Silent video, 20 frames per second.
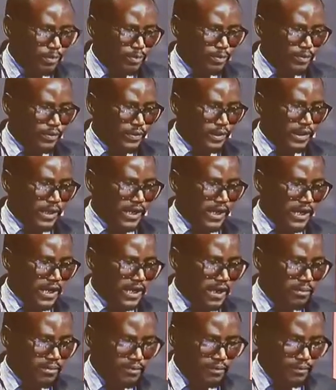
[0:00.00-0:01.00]

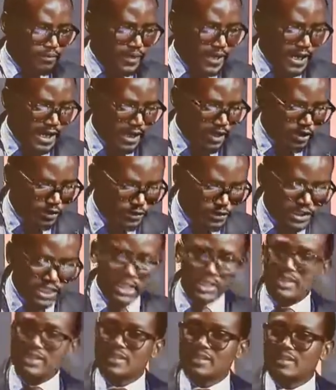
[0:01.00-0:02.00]
the head of state
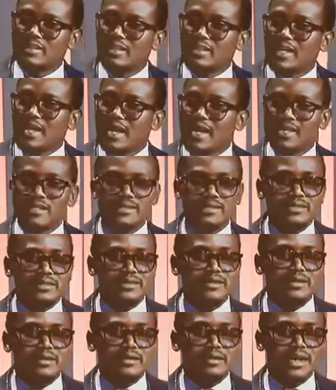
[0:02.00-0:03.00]
has
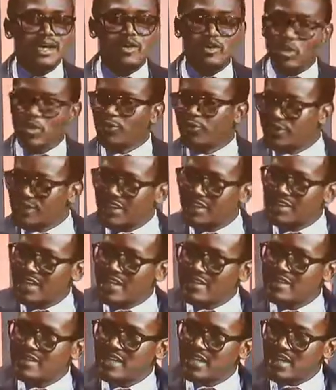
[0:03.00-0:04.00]
an office at
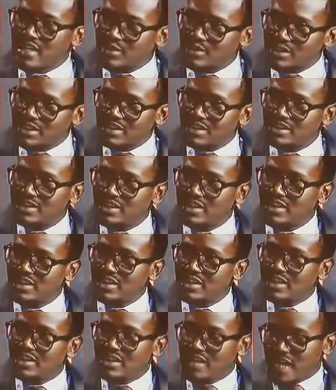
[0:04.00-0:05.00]
State House.
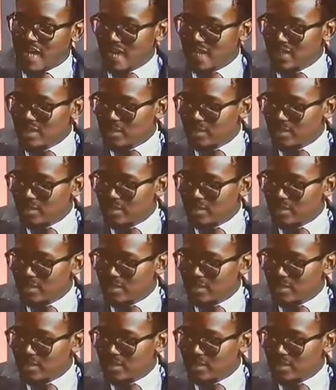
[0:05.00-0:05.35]
And